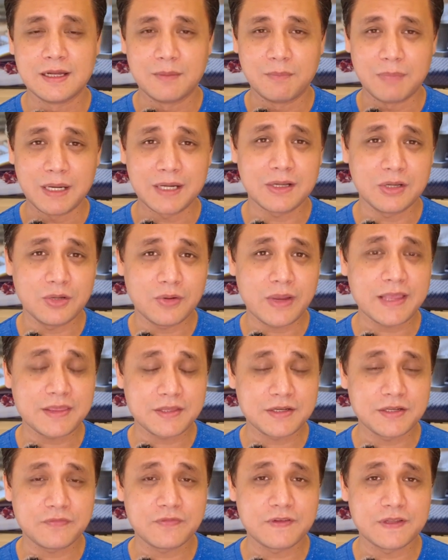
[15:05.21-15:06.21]
But look at the
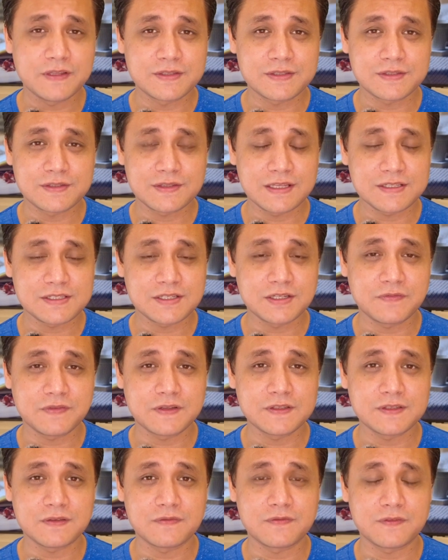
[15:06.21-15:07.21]
difference. There's a
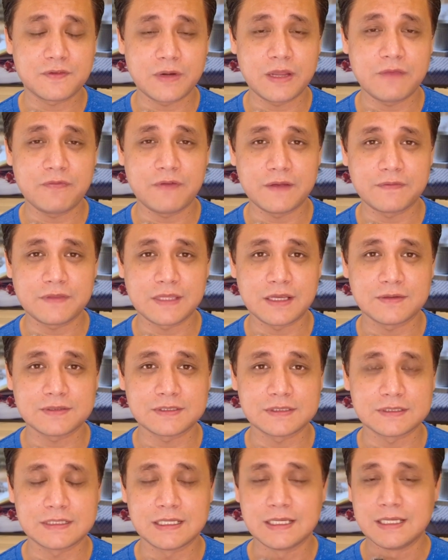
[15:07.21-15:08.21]
difference of
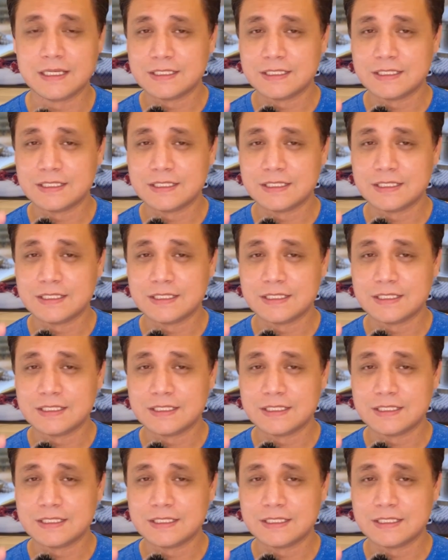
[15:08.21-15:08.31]
25,000.